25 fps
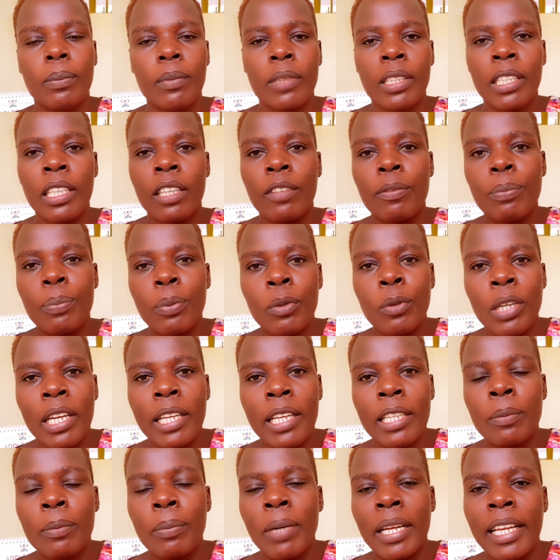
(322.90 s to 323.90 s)
give
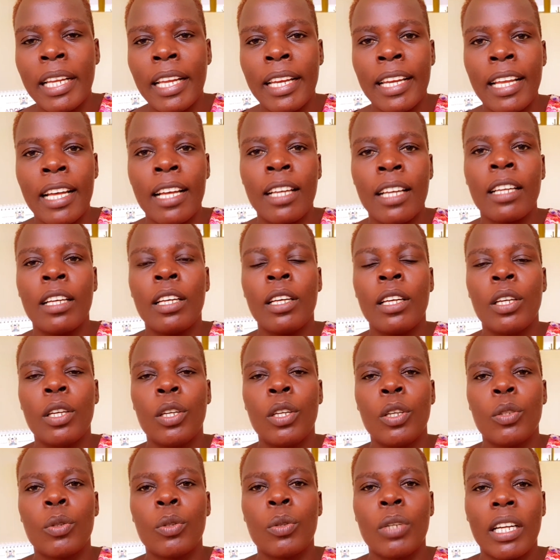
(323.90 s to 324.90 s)
pureed banana,
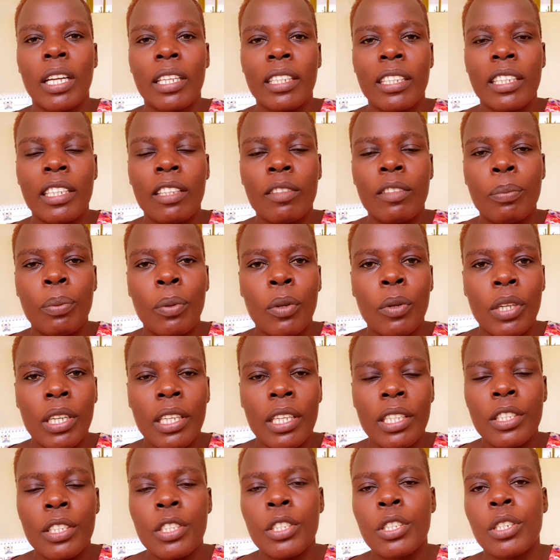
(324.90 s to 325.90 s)
you can give
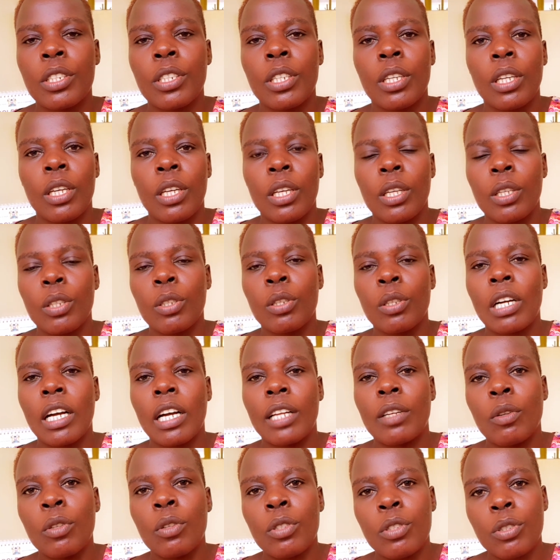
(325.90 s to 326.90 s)
porridge, you
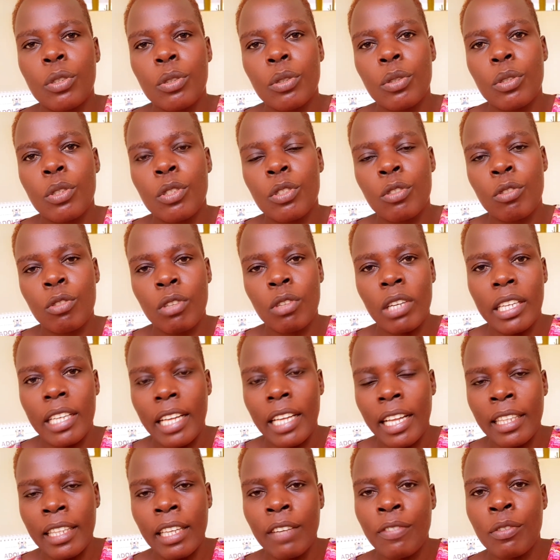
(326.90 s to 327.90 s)
can also strain
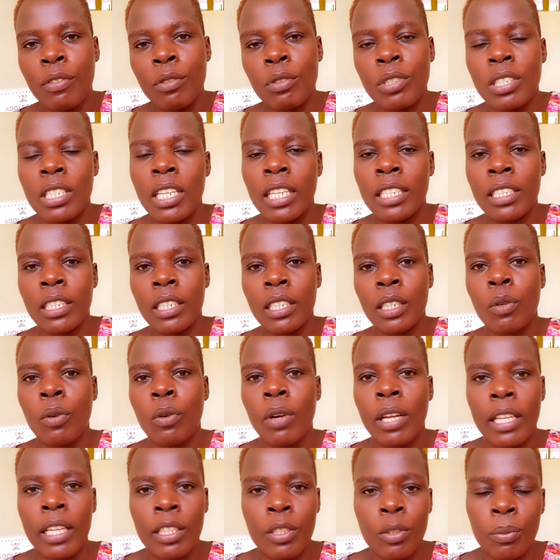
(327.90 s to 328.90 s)
other foods that
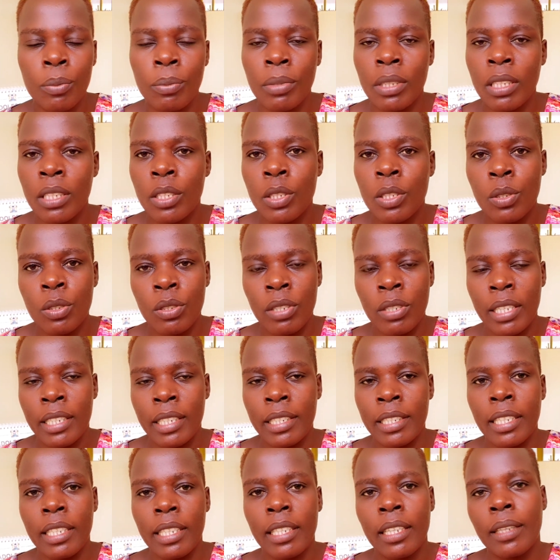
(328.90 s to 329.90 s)
require to be
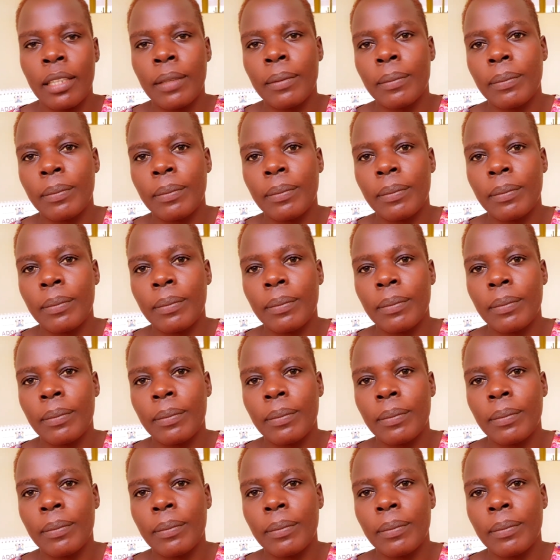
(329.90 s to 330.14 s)
strained.